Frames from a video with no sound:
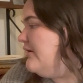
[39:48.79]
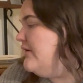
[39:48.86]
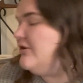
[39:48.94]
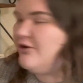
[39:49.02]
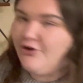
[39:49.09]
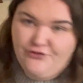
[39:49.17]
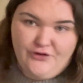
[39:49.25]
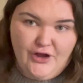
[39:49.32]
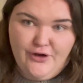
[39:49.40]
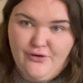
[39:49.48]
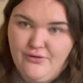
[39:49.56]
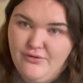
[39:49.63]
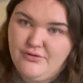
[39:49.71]
your
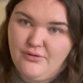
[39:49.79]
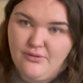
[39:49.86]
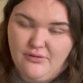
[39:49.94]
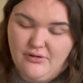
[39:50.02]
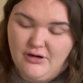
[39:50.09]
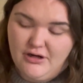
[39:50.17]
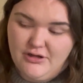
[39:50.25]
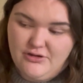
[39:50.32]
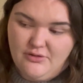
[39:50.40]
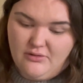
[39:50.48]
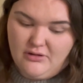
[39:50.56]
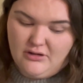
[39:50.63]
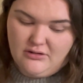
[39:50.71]
phone or
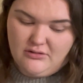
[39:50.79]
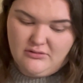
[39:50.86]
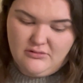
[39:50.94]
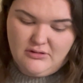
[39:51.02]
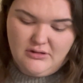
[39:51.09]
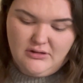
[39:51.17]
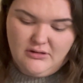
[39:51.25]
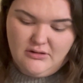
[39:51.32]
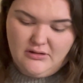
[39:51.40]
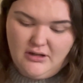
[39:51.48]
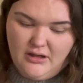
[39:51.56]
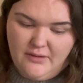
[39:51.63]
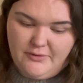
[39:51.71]
your
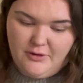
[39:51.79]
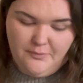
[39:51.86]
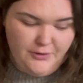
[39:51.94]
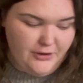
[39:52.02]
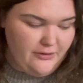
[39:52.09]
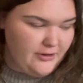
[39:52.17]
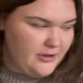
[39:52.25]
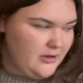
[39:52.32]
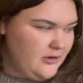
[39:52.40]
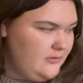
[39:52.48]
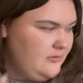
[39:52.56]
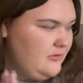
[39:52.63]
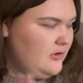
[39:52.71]

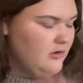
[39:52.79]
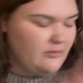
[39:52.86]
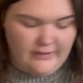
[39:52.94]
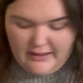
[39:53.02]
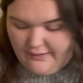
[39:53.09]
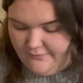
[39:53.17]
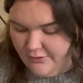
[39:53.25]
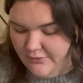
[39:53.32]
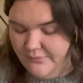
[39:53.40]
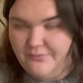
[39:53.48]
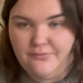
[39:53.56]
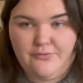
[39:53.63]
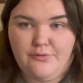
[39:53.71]
computer or whatever,
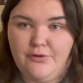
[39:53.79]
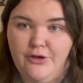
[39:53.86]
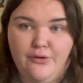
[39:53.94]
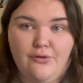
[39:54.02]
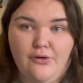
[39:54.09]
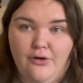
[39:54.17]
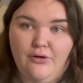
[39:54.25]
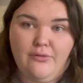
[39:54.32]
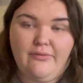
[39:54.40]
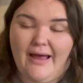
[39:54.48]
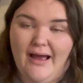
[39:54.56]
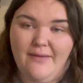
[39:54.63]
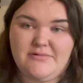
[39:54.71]
Google,
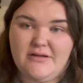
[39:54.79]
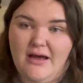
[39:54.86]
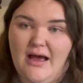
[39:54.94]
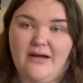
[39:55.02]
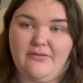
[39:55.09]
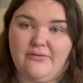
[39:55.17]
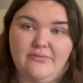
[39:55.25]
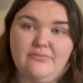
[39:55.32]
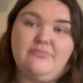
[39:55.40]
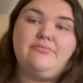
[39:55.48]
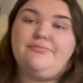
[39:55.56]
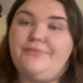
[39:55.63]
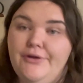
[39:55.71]
laptop,
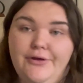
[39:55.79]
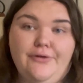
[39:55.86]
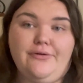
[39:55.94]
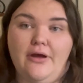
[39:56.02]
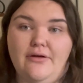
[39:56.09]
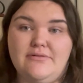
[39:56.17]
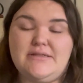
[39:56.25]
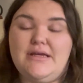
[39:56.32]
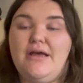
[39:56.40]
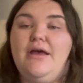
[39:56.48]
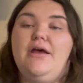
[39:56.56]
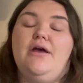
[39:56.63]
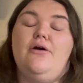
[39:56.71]
who knows.
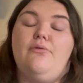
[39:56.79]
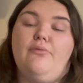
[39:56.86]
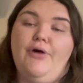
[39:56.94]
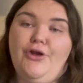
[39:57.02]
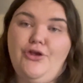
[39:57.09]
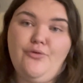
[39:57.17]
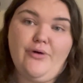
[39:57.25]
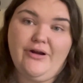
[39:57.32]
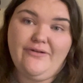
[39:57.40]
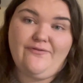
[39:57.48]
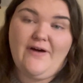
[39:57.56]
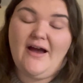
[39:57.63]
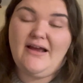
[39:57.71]
What you want to
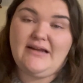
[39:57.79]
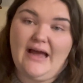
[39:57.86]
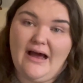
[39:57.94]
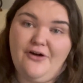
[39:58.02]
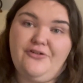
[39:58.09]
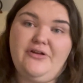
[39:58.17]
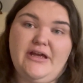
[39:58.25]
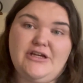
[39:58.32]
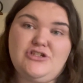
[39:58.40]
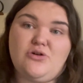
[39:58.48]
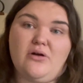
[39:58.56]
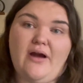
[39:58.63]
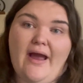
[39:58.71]
find out is
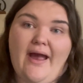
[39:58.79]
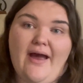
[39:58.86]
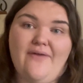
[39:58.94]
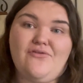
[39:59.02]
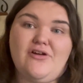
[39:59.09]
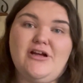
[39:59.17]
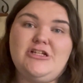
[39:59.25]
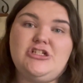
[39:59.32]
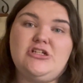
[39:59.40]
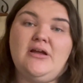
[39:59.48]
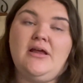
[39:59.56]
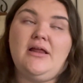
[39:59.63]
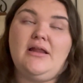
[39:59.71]
your average
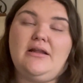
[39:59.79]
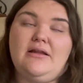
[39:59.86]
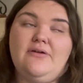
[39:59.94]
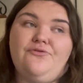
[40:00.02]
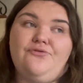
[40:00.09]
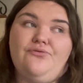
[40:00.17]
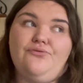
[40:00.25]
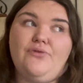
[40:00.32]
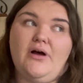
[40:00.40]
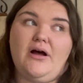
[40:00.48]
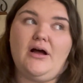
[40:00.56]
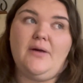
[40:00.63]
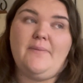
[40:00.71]

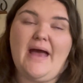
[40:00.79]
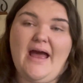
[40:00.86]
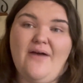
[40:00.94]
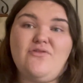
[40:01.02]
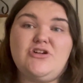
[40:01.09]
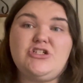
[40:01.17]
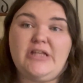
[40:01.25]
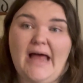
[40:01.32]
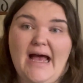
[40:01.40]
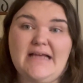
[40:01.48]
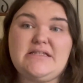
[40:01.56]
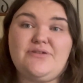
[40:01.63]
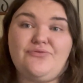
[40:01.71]

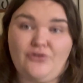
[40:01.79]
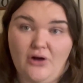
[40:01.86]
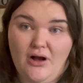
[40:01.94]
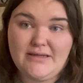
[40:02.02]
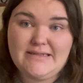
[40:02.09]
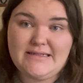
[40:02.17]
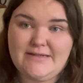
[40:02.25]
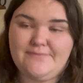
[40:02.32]
last frost.